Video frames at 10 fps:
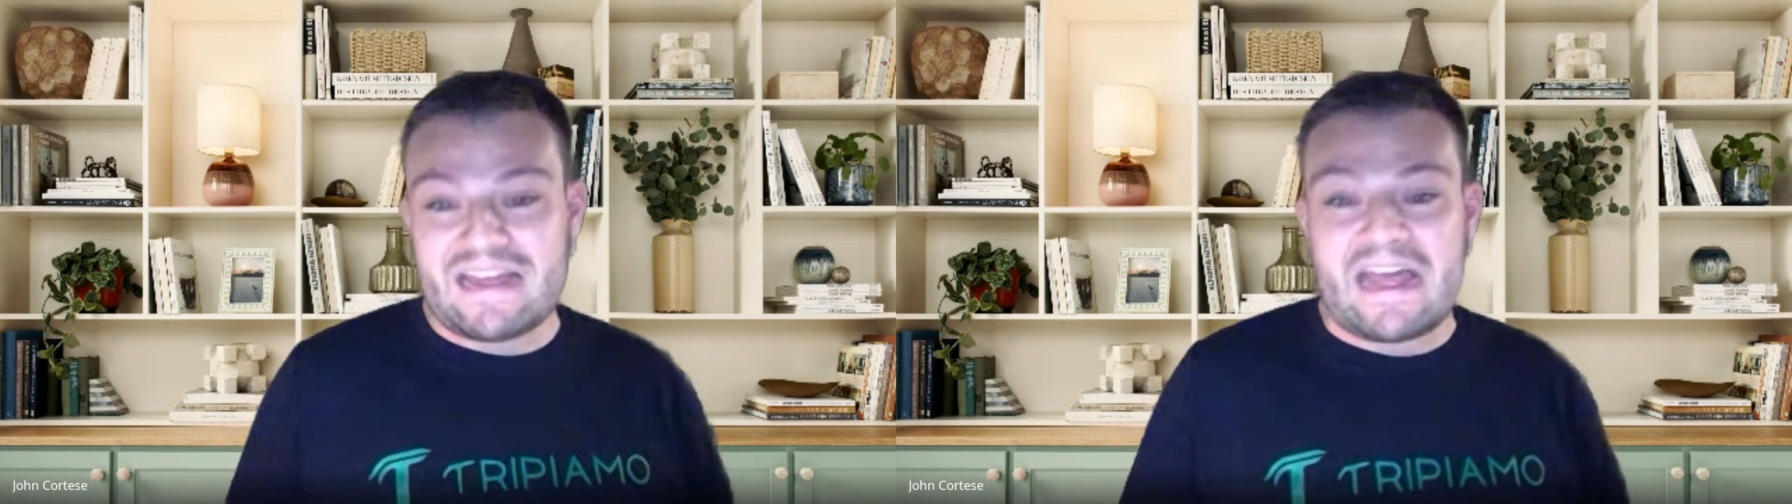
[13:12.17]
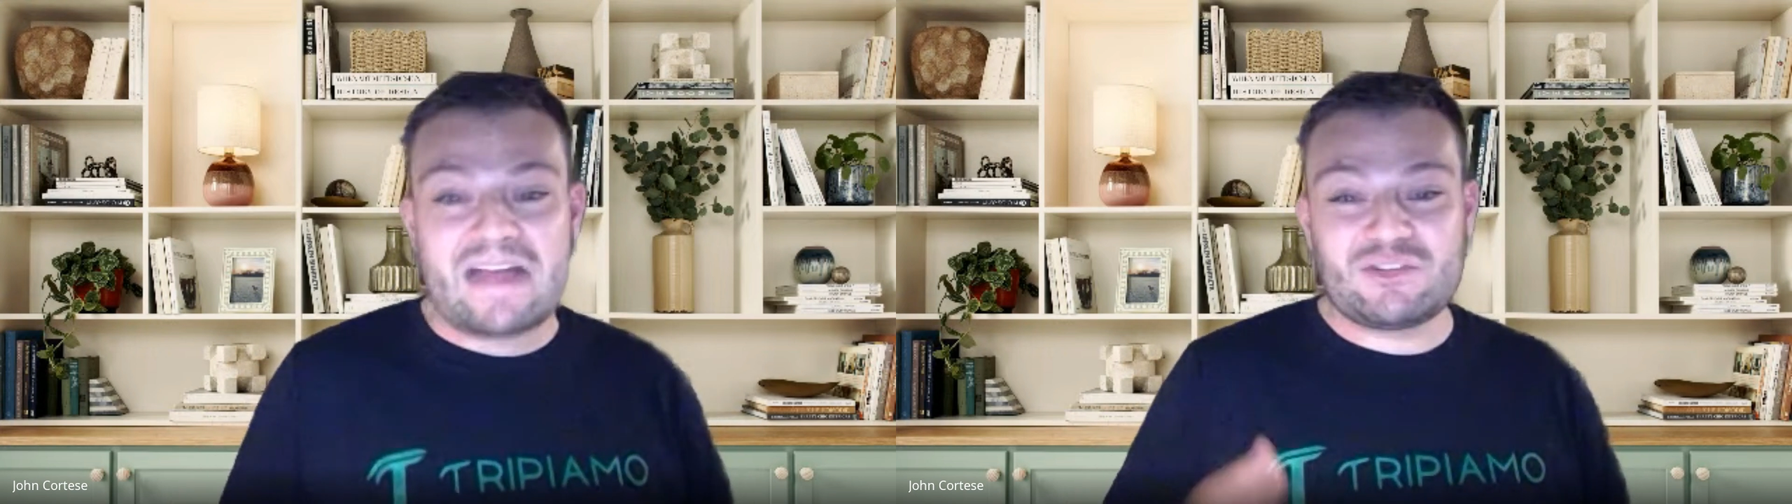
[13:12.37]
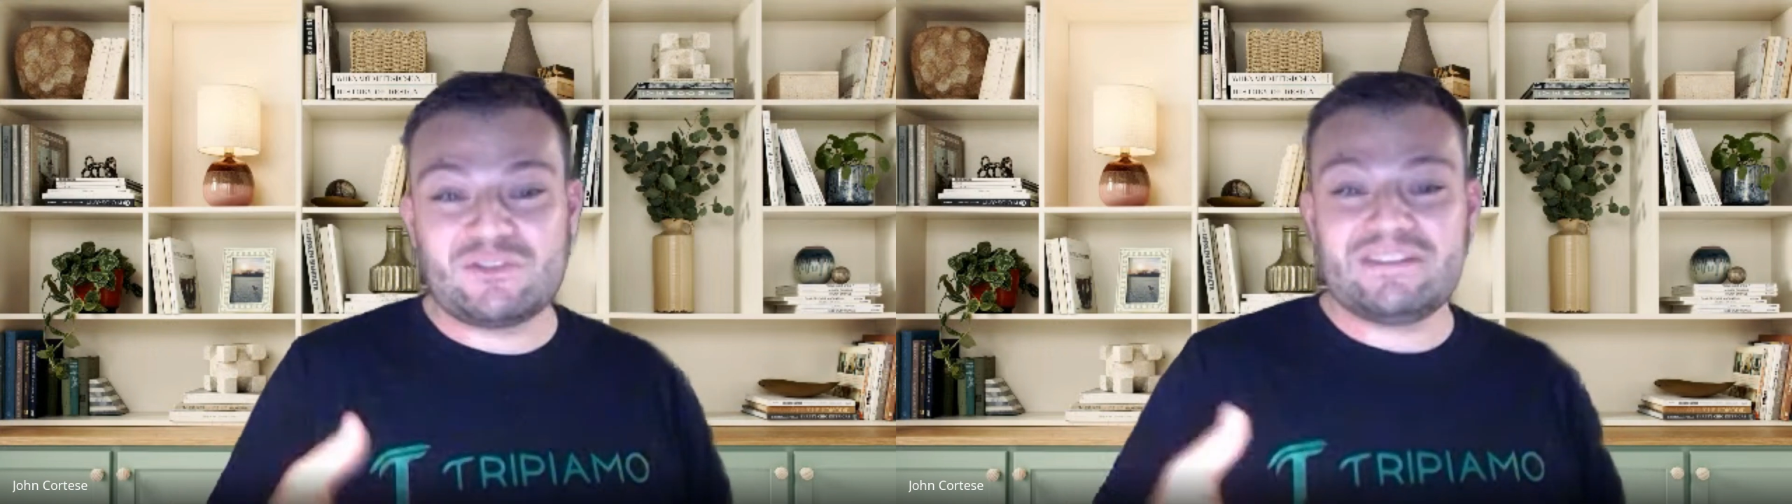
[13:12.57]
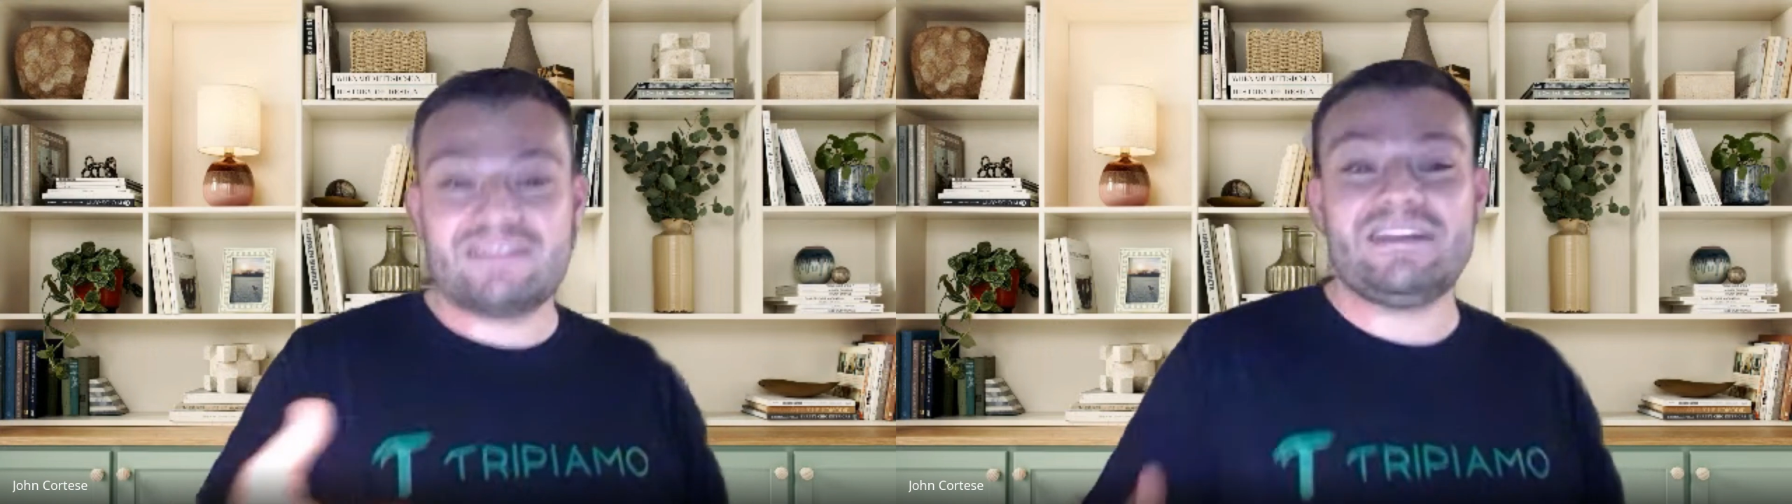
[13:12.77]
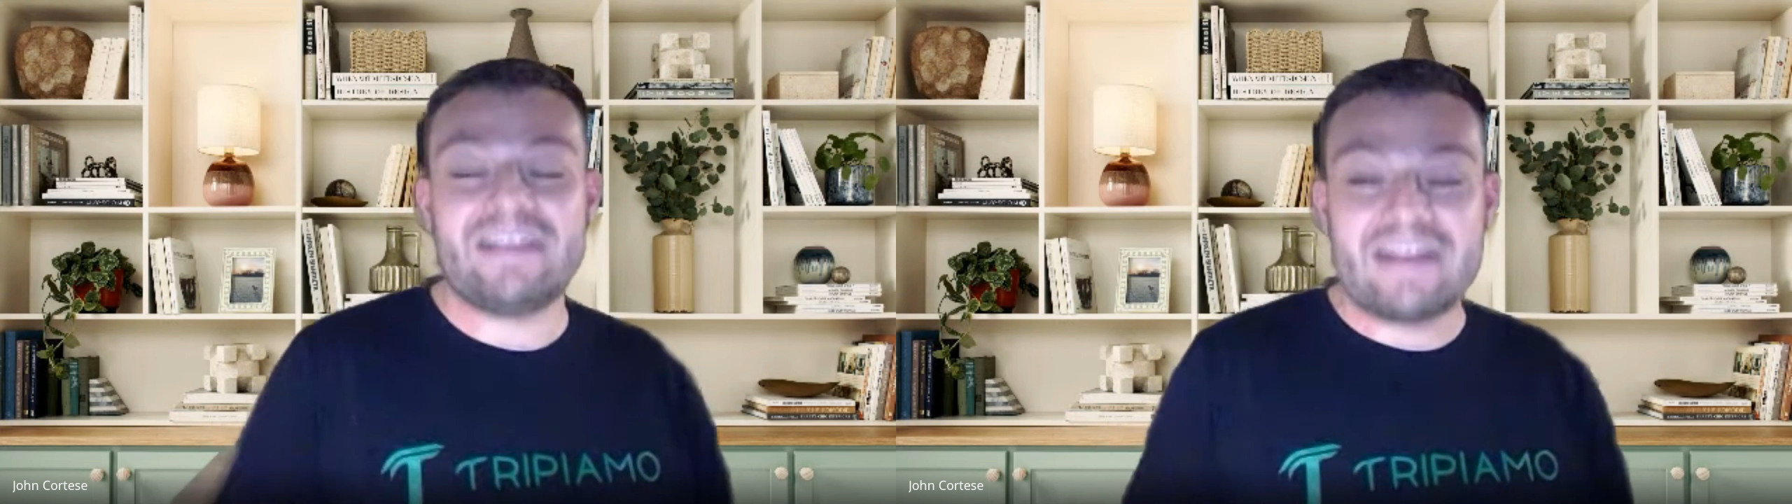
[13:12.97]
actually
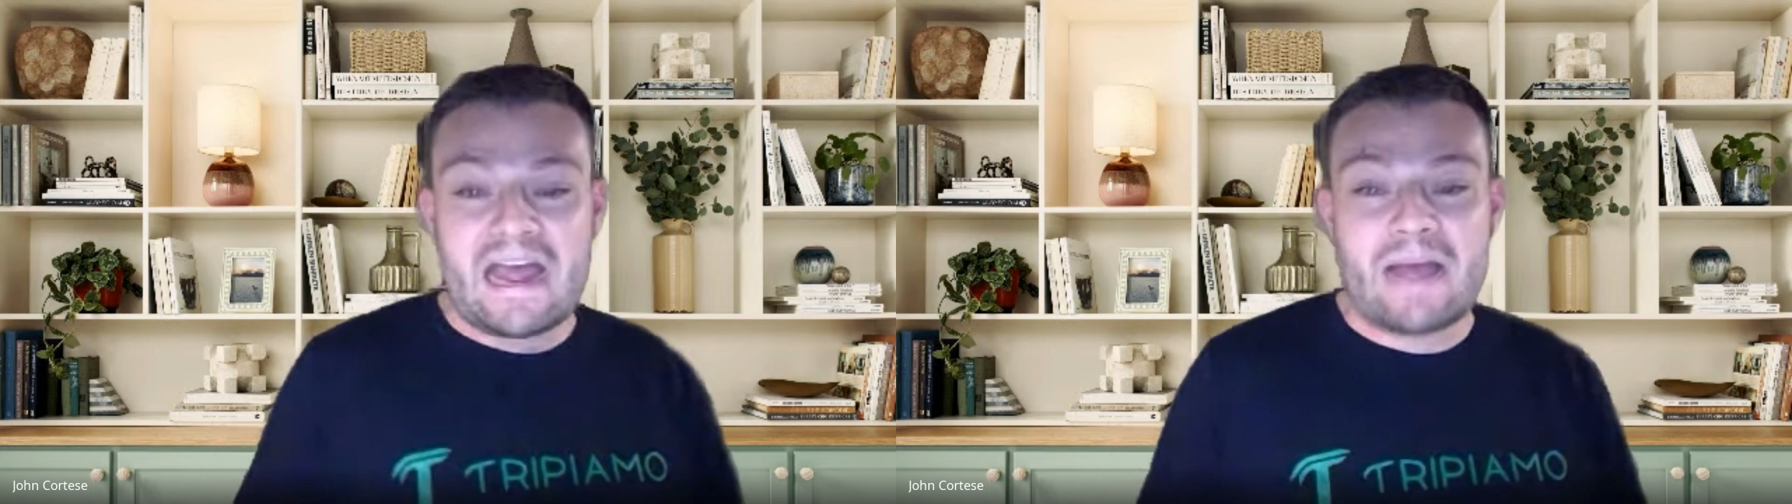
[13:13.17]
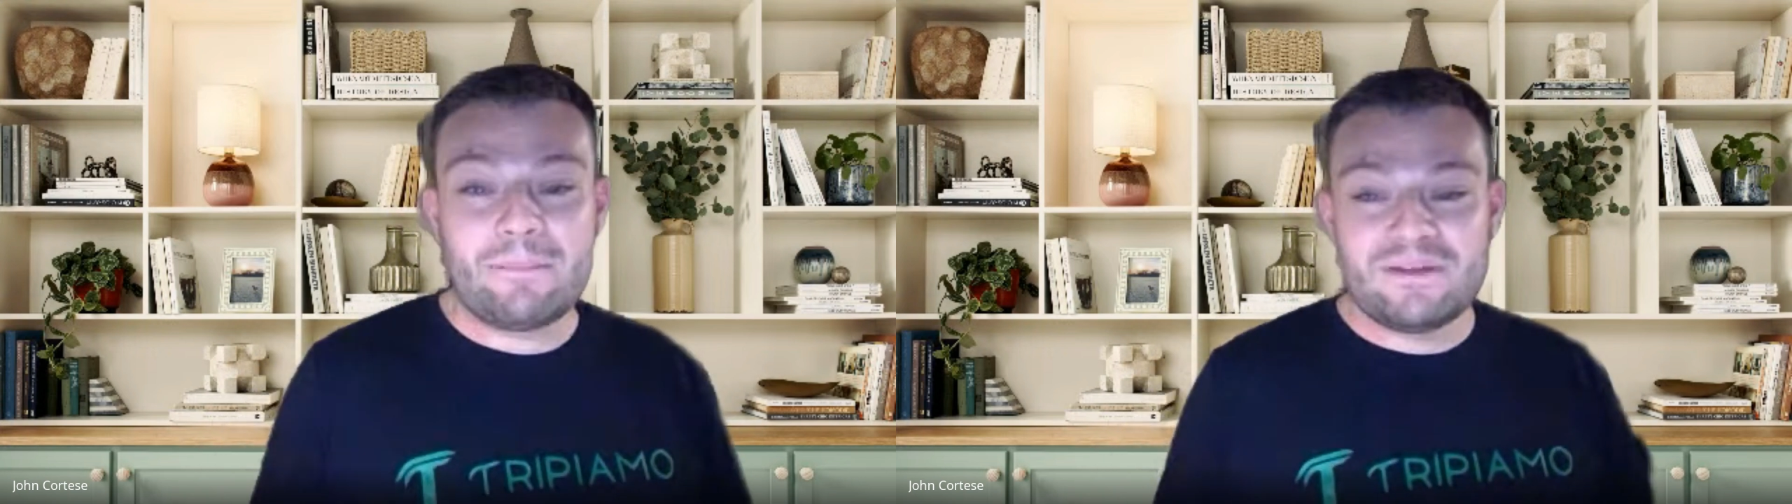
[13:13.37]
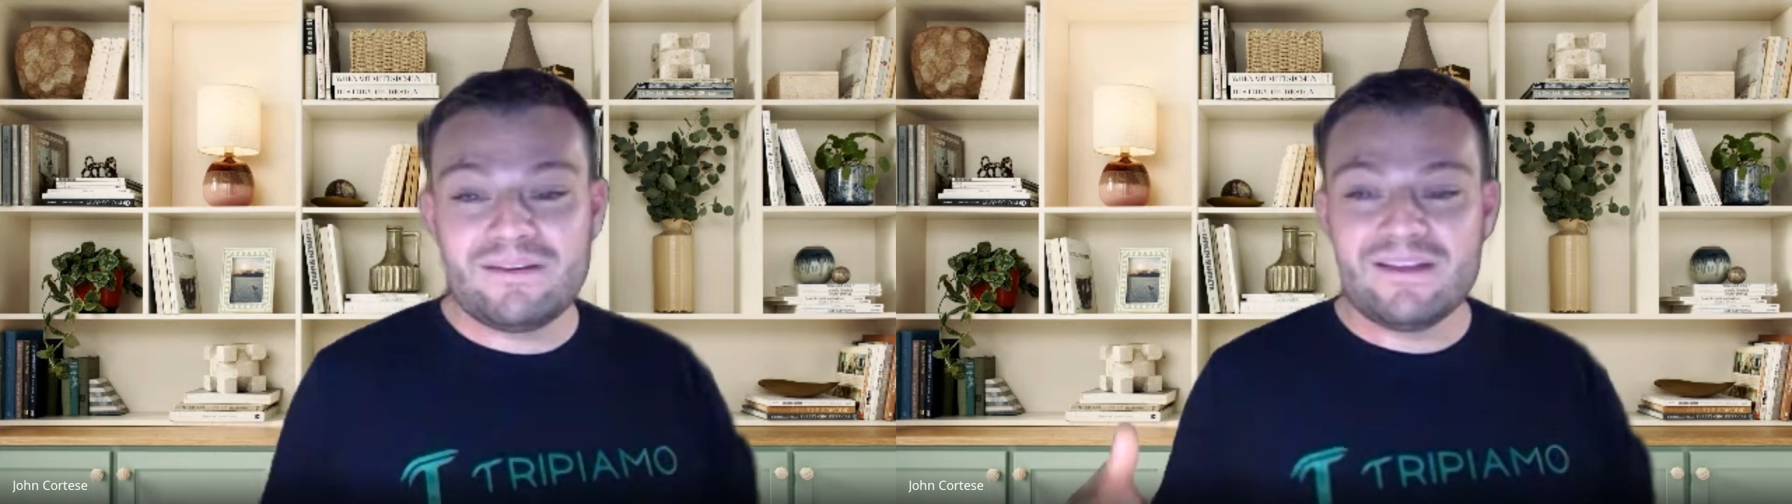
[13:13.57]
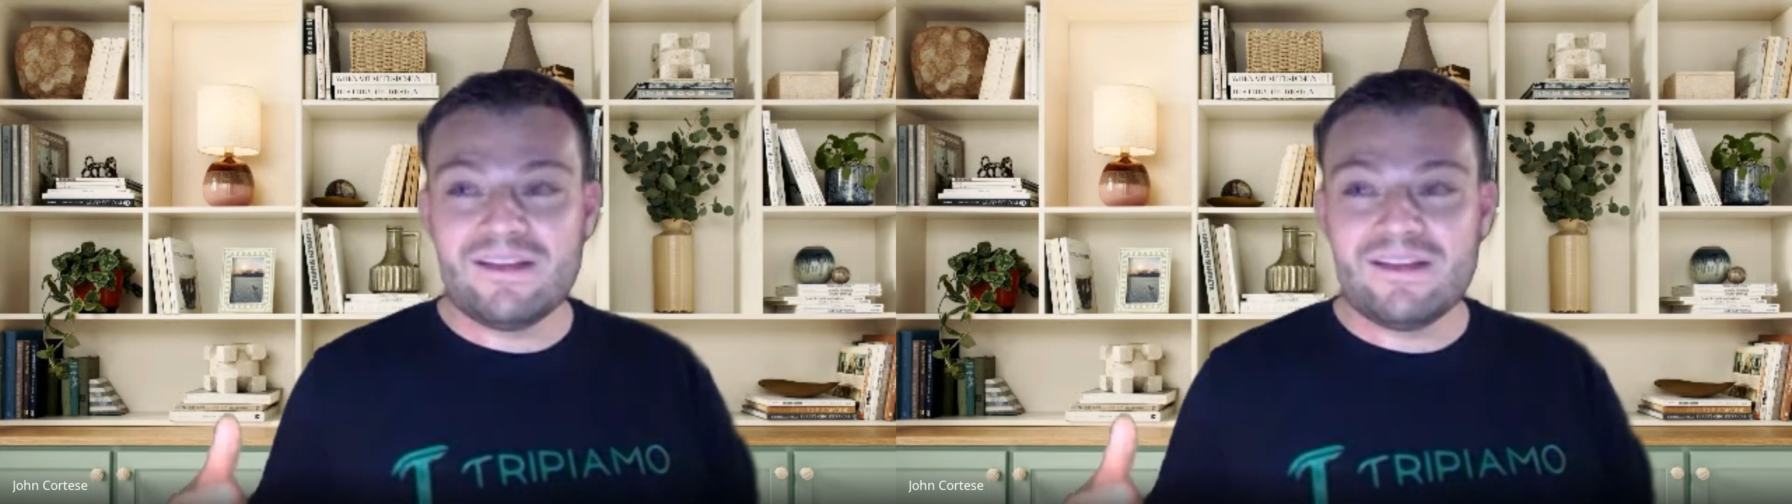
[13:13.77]
seeing it happen,